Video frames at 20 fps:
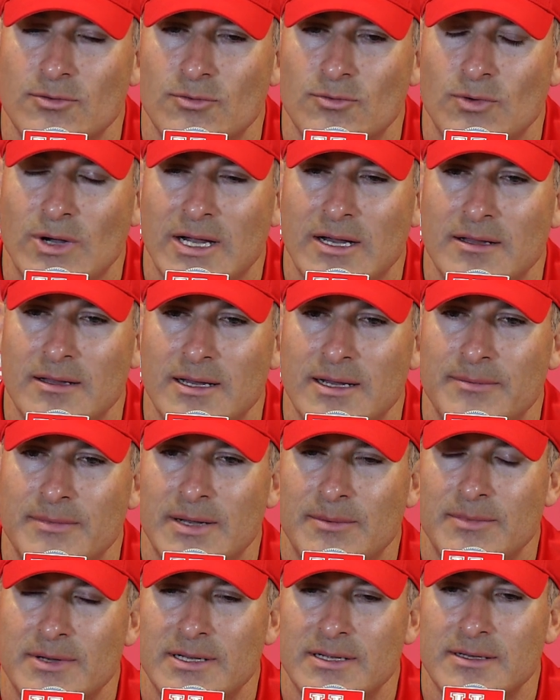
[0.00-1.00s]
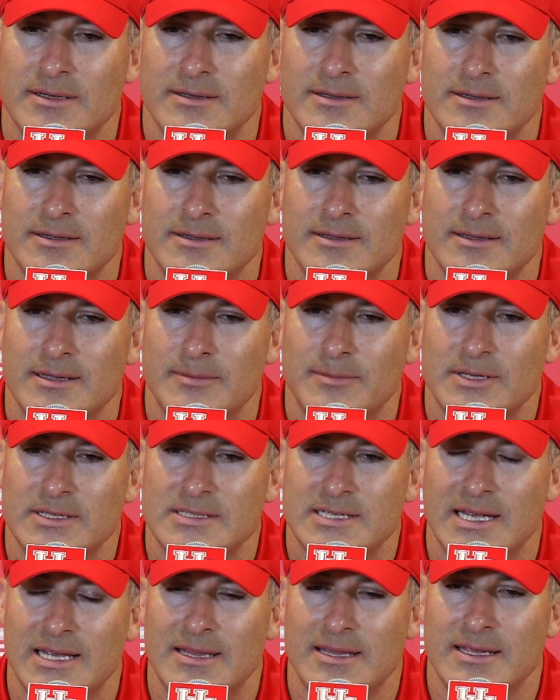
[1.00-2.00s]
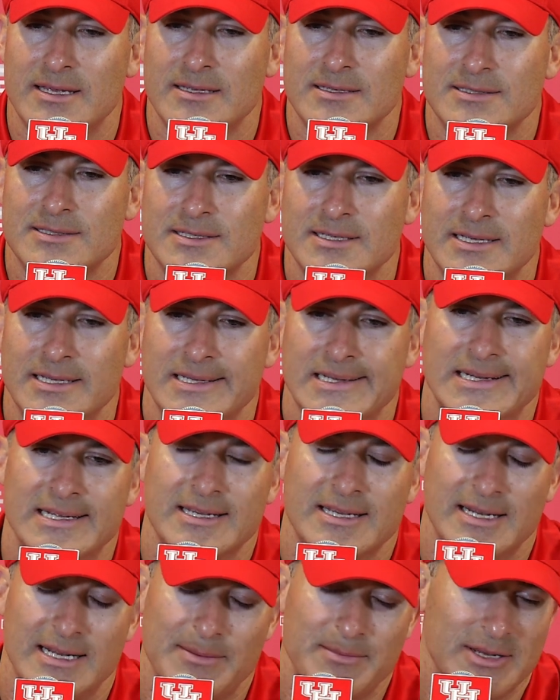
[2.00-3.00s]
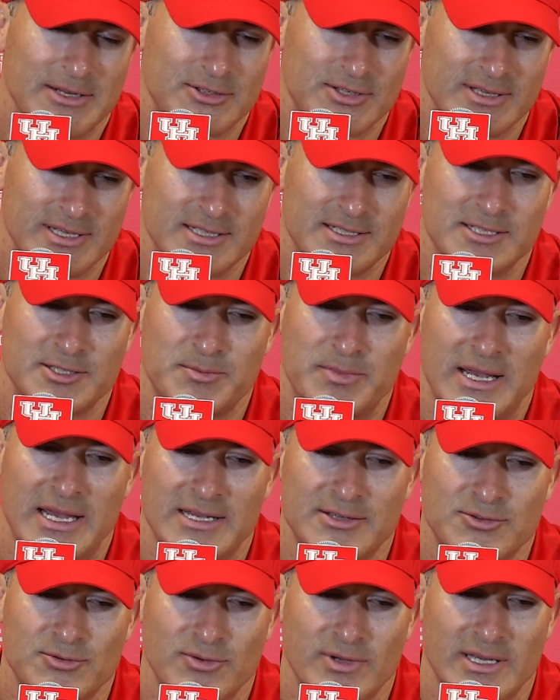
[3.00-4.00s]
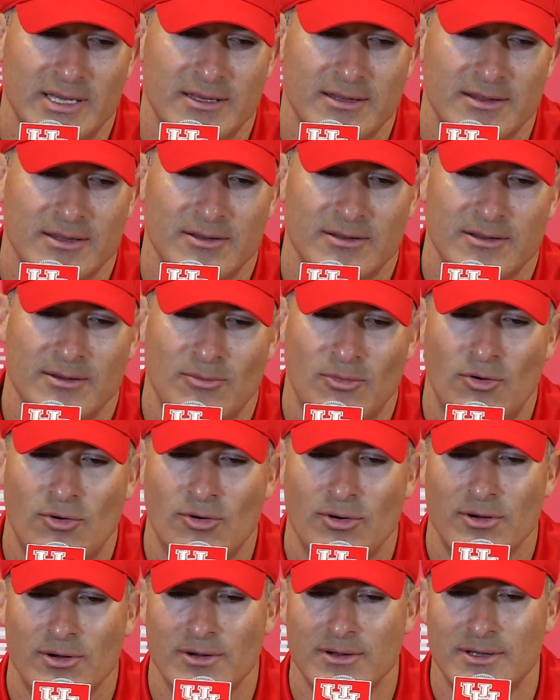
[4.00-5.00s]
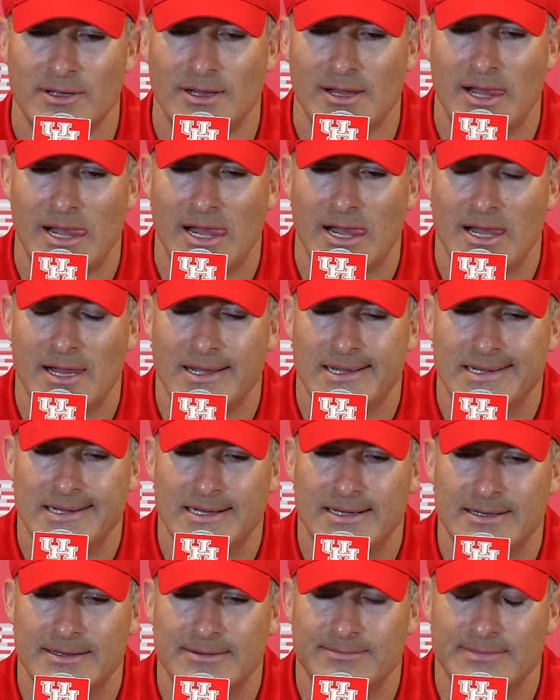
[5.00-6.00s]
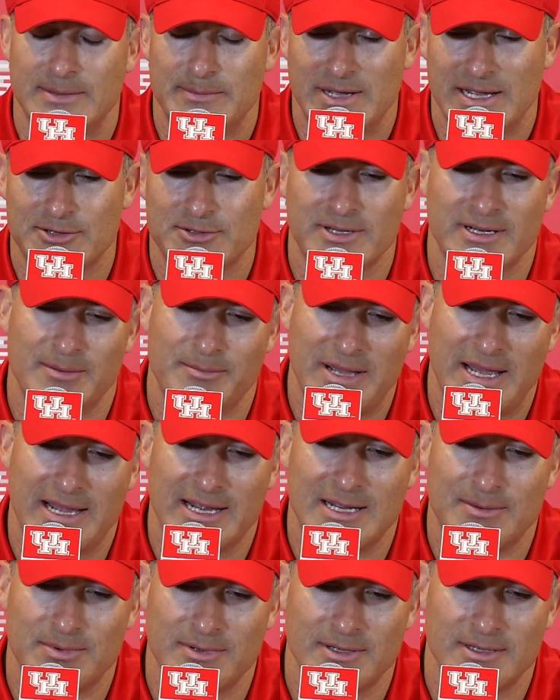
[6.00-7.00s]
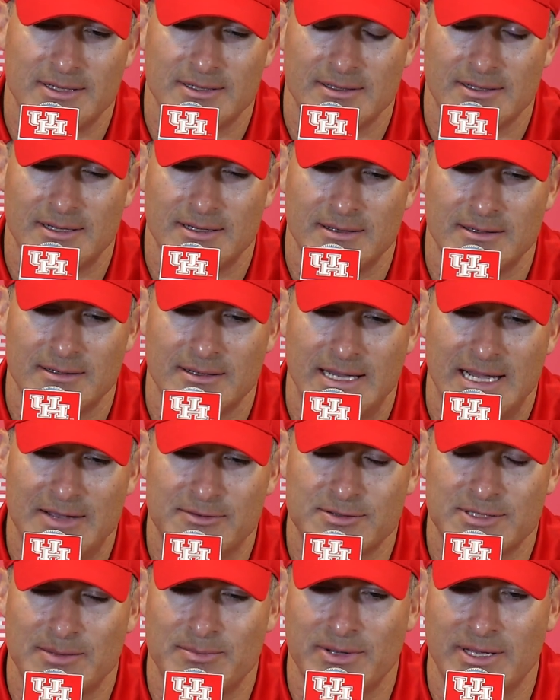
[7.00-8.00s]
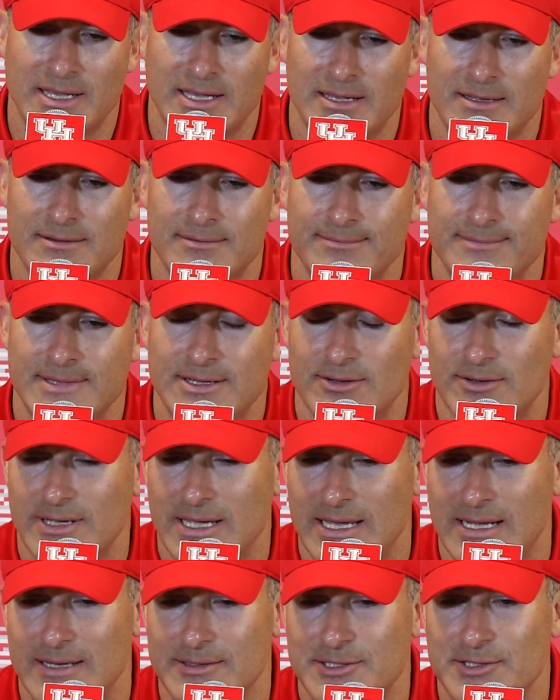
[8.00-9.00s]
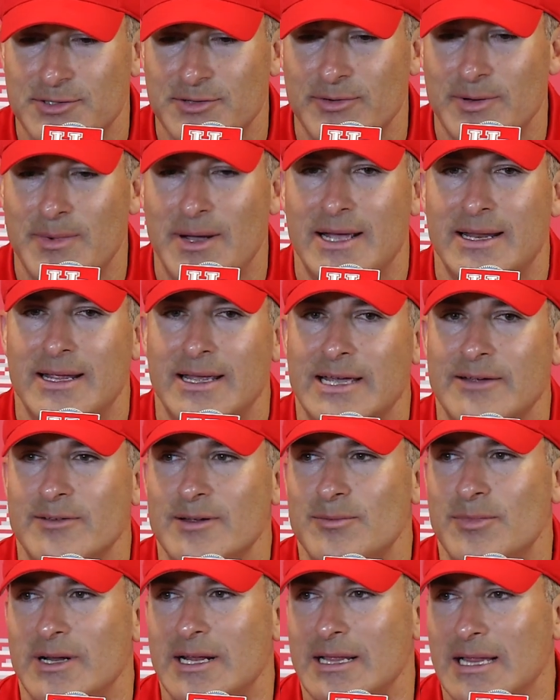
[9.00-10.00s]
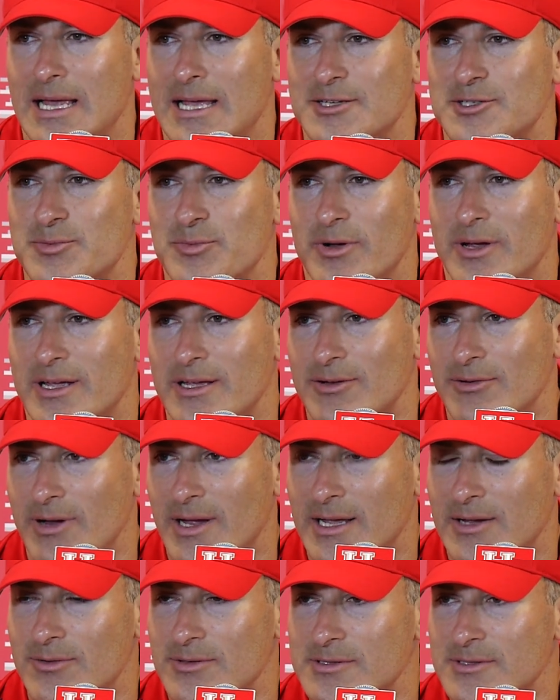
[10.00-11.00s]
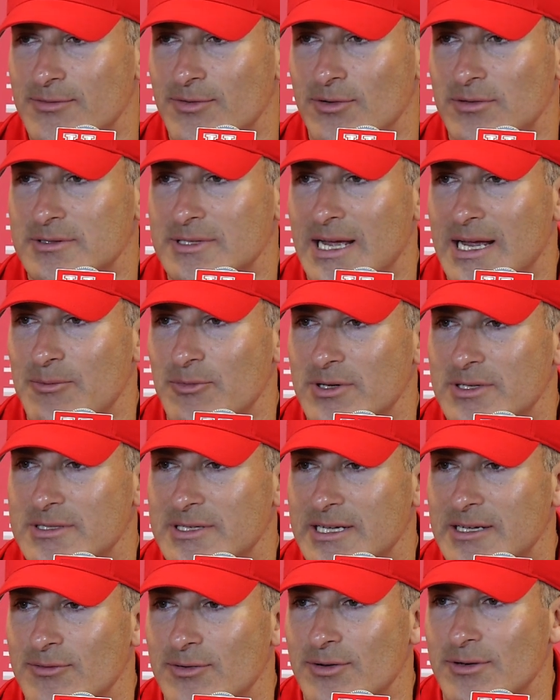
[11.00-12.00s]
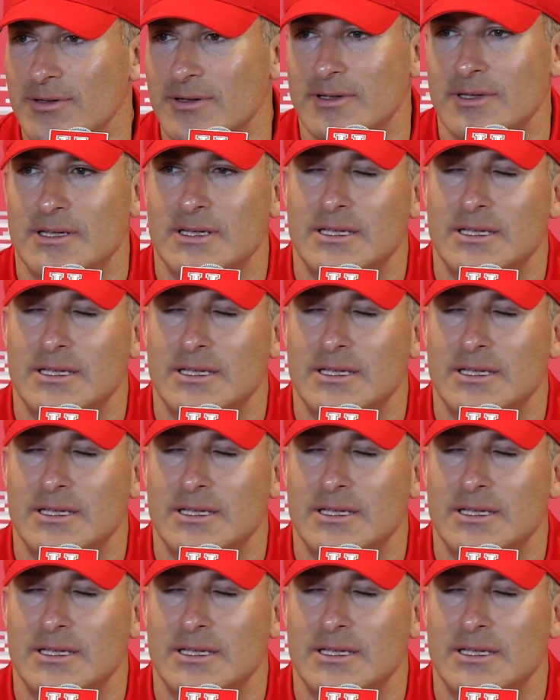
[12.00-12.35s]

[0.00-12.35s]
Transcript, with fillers: Well, I'm, I'm gonna I'm gonna say this, and again I mentioned this this past week. The the more uh, I'm actually going to back up a, a, half step again. You know, again, just reminding everybody, last spring Greg was a full-time receiver.